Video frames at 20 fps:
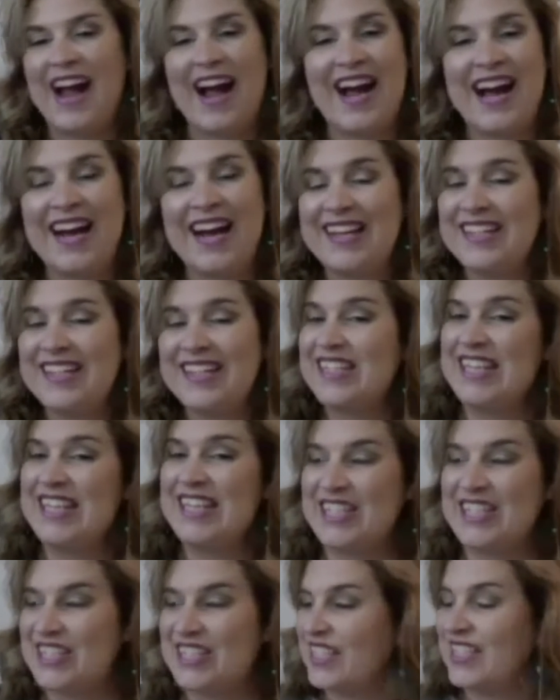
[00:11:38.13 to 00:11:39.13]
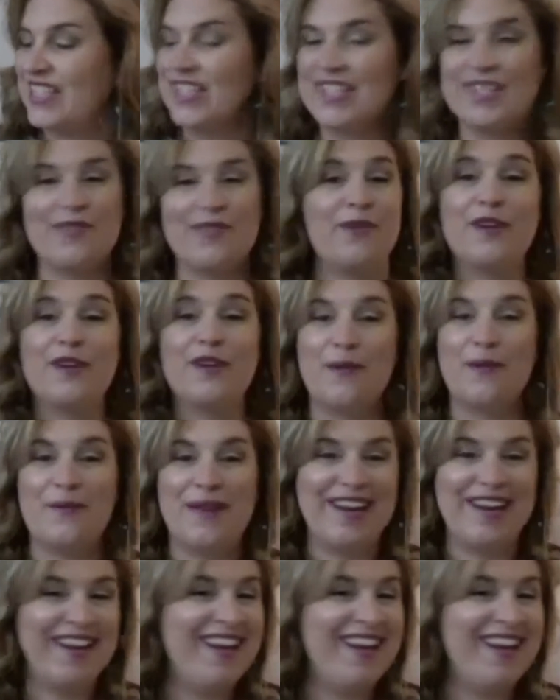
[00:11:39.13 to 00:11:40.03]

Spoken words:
It just doesn't work for me.